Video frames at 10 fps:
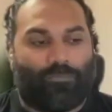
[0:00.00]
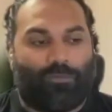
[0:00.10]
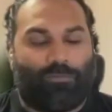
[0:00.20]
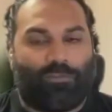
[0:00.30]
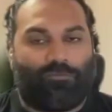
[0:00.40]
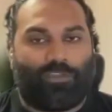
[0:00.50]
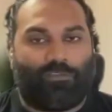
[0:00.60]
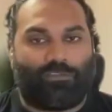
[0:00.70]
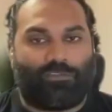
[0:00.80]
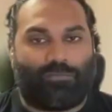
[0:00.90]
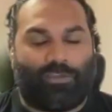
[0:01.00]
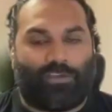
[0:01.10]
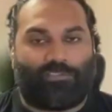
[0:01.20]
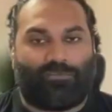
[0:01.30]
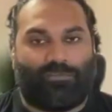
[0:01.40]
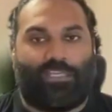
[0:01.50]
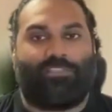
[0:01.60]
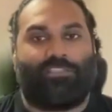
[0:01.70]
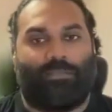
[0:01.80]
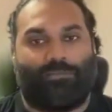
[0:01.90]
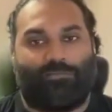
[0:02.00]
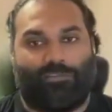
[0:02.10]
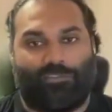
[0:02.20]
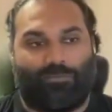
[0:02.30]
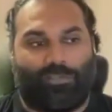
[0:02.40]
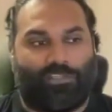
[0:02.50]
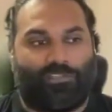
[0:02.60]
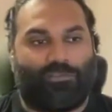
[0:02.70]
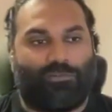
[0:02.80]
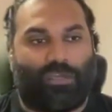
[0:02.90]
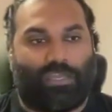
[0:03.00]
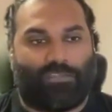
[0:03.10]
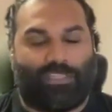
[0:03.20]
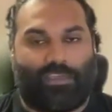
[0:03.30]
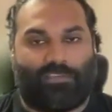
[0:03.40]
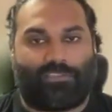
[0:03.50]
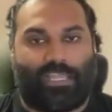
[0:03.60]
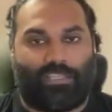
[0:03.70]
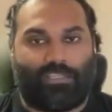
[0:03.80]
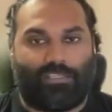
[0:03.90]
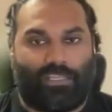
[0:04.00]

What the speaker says: people have used the BI tool, and data teams have used the BI tool as their standard